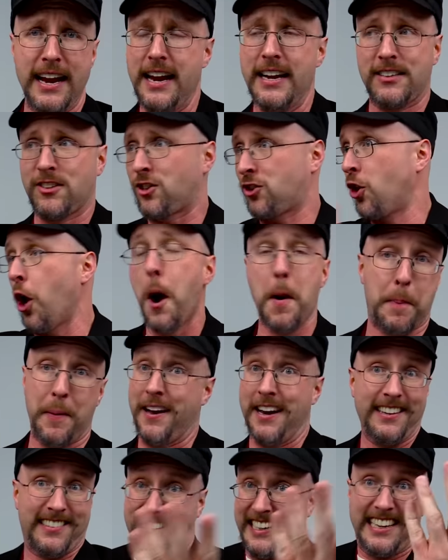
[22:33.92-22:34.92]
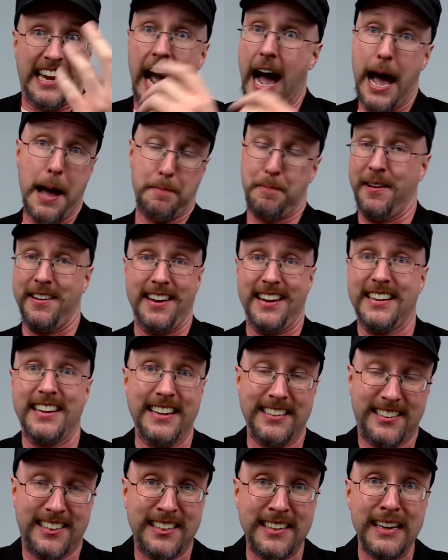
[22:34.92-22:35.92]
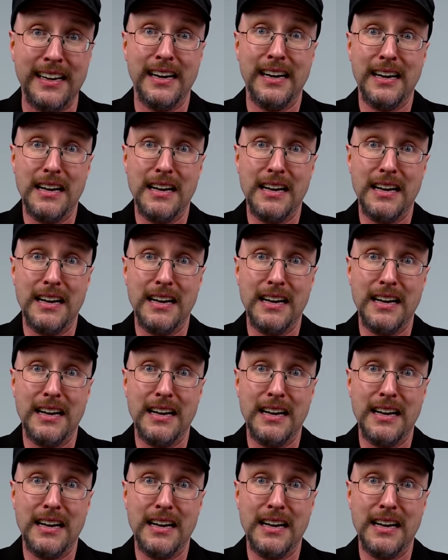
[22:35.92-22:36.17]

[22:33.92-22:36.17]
it's stupid. It's incompetent. It's